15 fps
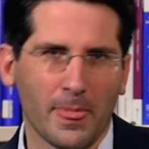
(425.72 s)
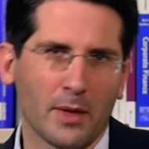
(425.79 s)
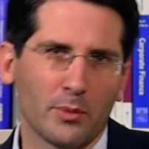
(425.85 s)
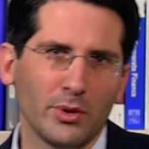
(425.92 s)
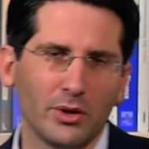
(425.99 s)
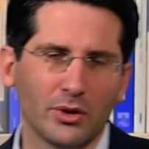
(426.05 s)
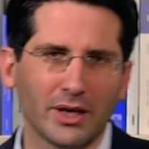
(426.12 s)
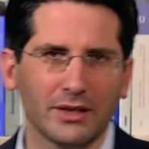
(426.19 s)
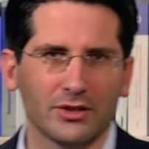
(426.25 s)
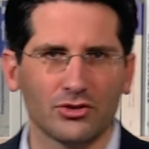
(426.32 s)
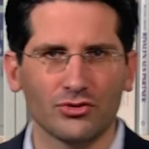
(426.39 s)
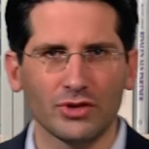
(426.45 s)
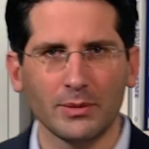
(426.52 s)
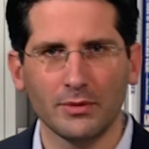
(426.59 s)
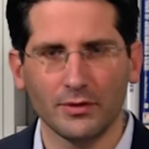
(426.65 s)
we look at a
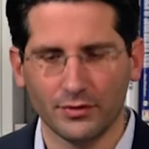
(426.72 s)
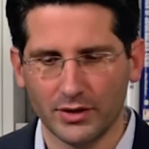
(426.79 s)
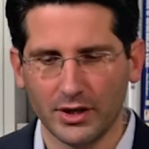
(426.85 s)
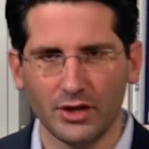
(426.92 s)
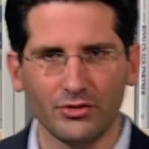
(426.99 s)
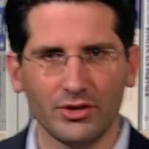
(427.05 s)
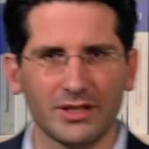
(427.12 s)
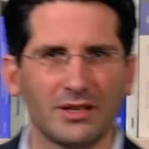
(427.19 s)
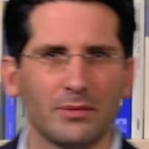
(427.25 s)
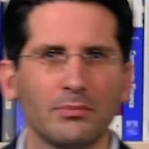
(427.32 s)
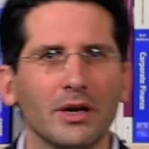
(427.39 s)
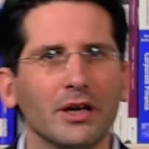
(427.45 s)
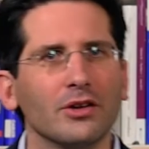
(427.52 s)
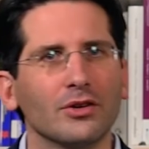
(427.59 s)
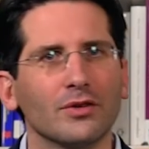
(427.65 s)
stream of theories that
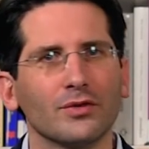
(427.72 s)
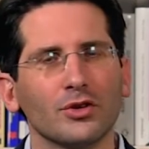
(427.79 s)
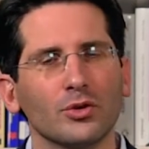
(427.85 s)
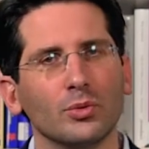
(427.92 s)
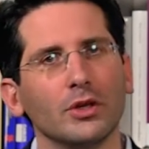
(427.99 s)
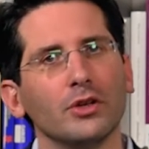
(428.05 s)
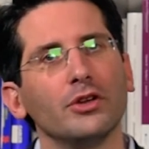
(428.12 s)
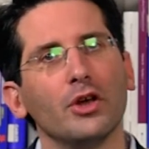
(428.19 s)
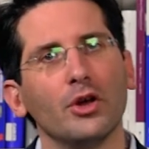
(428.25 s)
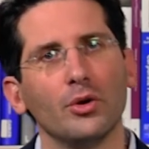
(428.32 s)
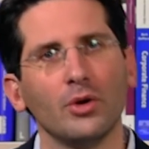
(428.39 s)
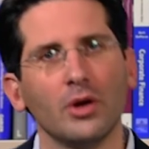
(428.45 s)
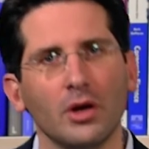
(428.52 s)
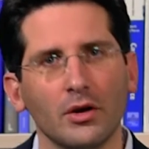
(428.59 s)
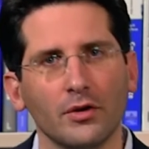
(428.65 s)
many of you will know
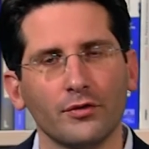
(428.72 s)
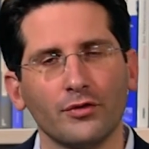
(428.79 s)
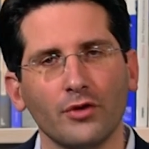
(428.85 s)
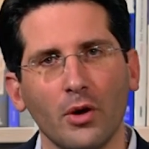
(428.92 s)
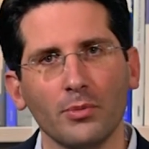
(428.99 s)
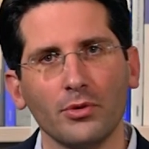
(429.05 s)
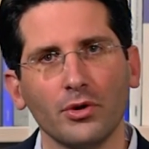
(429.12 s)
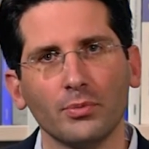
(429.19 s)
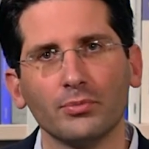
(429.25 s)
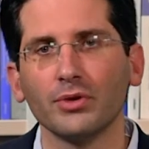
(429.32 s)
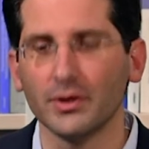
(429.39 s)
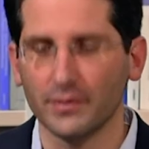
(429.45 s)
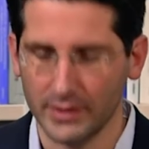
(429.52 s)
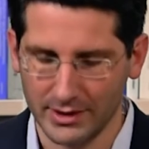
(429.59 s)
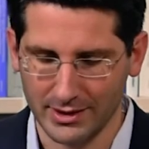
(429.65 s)
from your
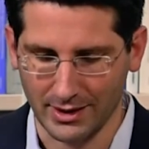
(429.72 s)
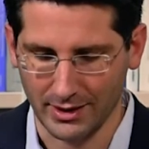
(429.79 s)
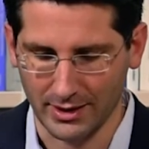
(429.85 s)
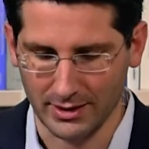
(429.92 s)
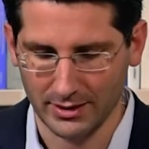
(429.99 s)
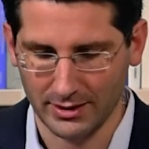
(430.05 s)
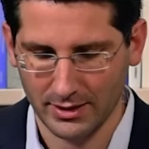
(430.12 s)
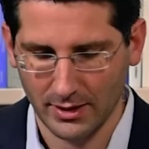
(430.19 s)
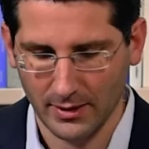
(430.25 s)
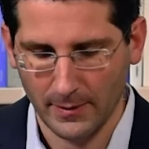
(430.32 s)
previous studies.